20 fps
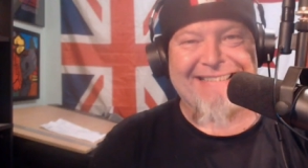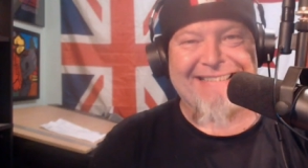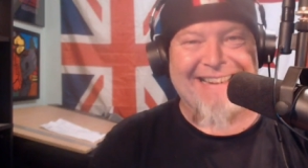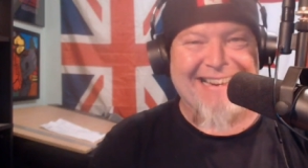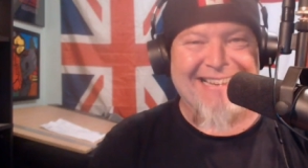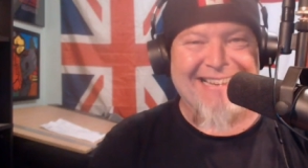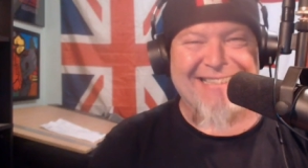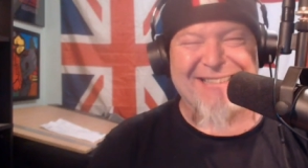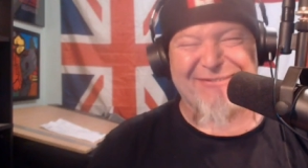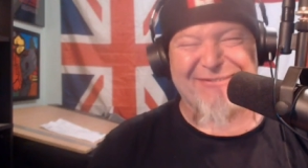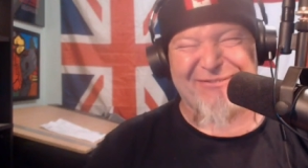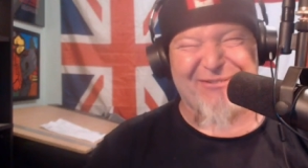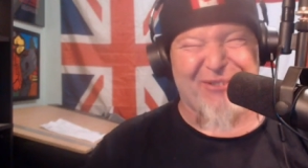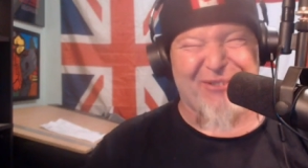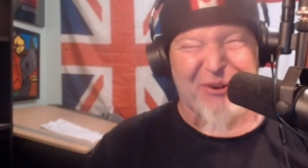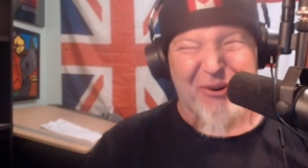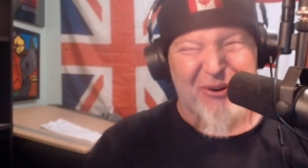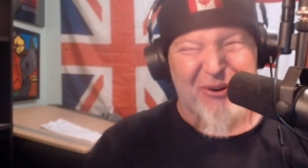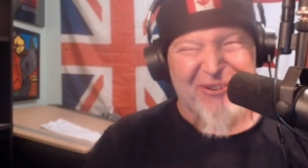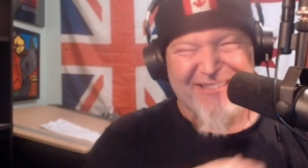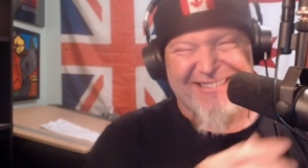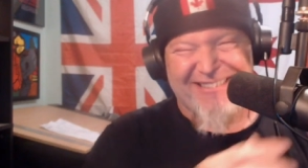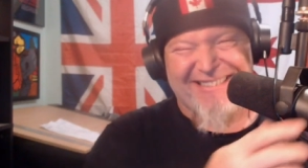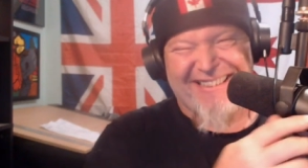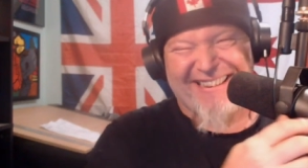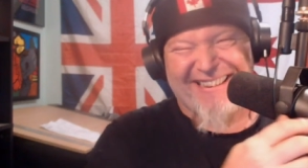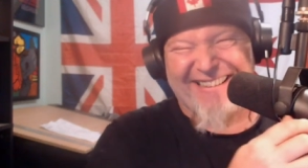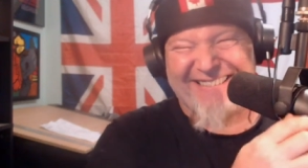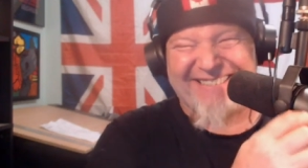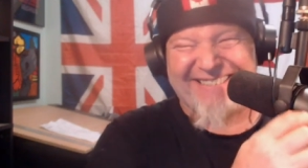Yes, of course.
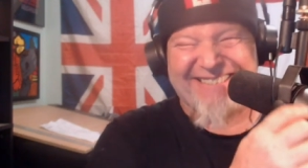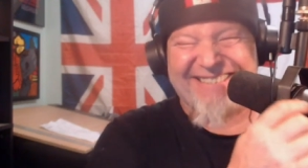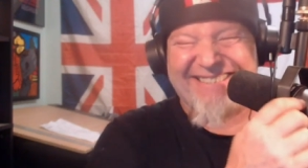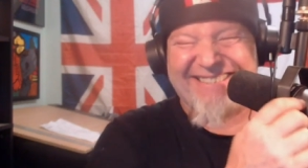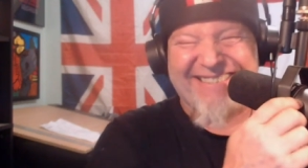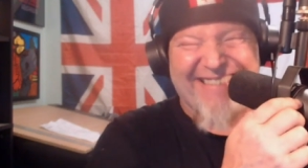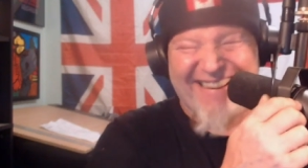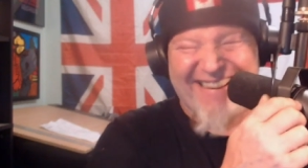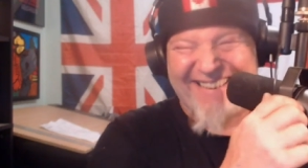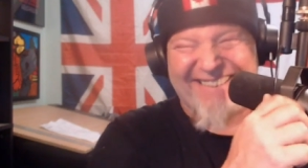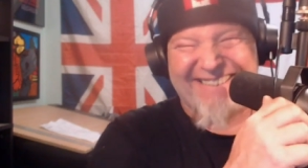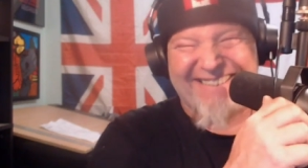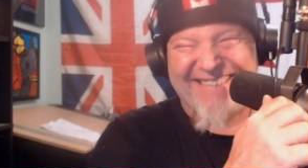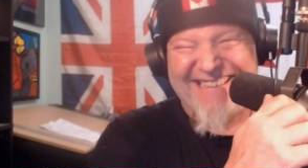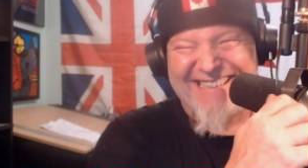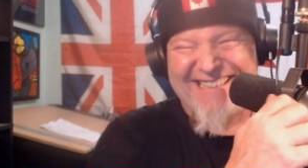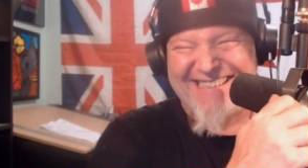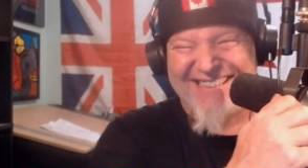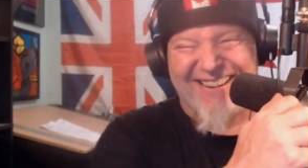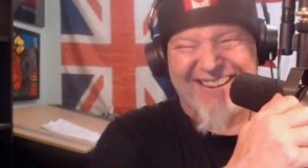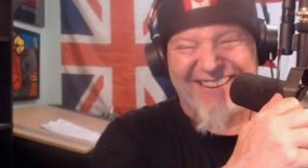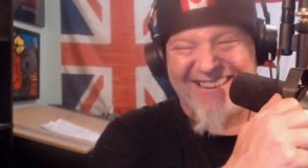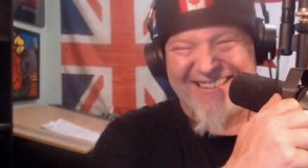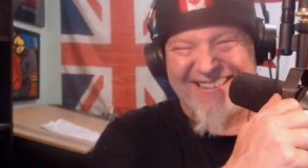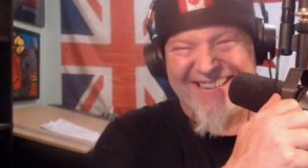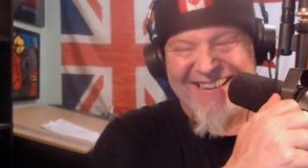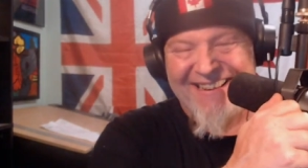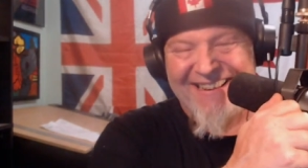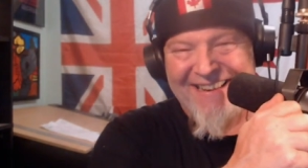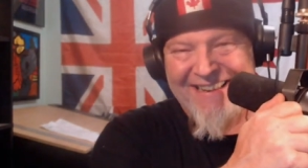Oh, no, it's not.